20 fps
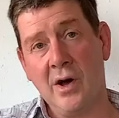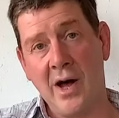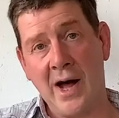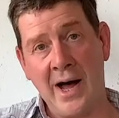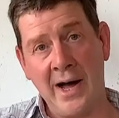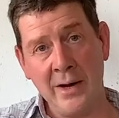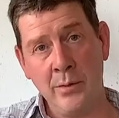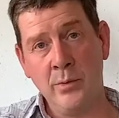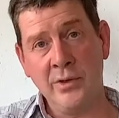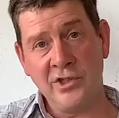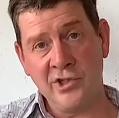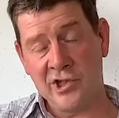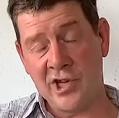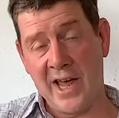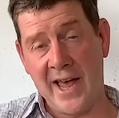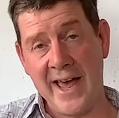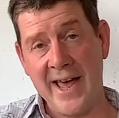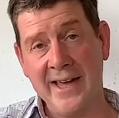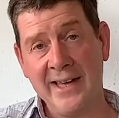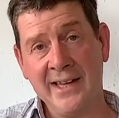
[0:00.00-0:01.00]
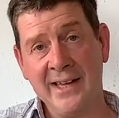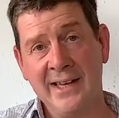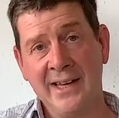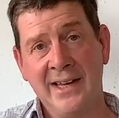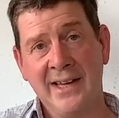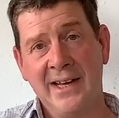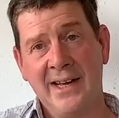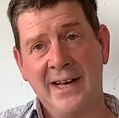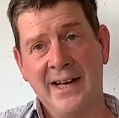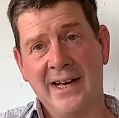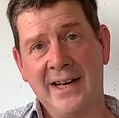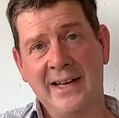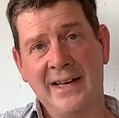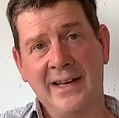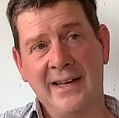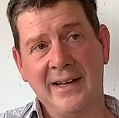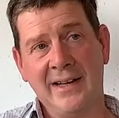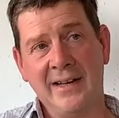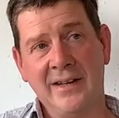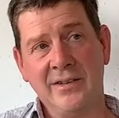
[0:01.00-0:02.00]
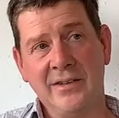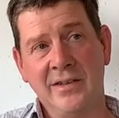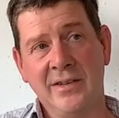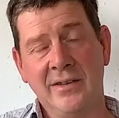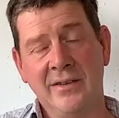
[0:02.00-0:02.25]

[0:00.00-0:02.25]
I would check, uh,